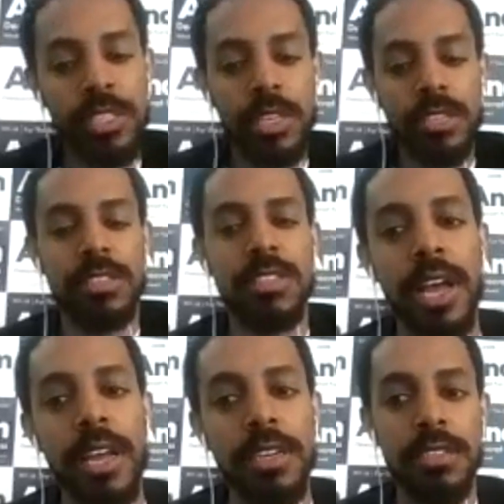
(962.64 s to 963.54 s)

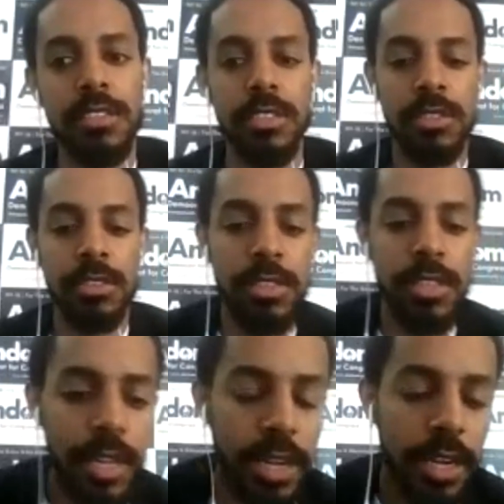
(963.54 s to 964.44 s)
society considers
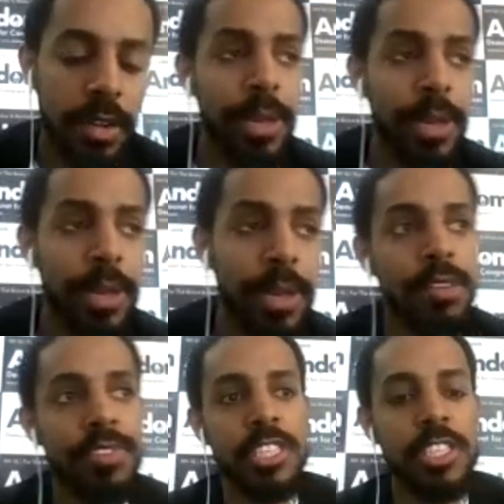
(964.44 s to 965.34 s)
many
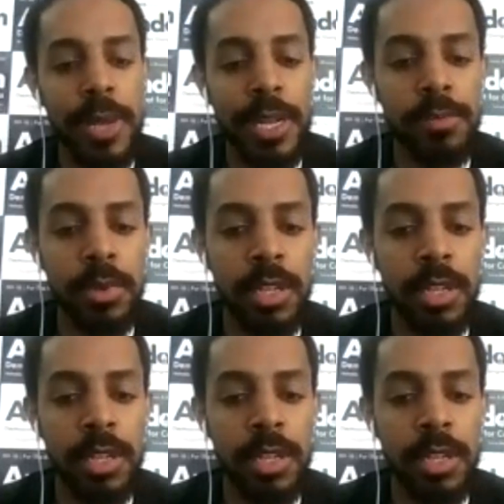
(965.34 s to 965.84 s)
of us expendable.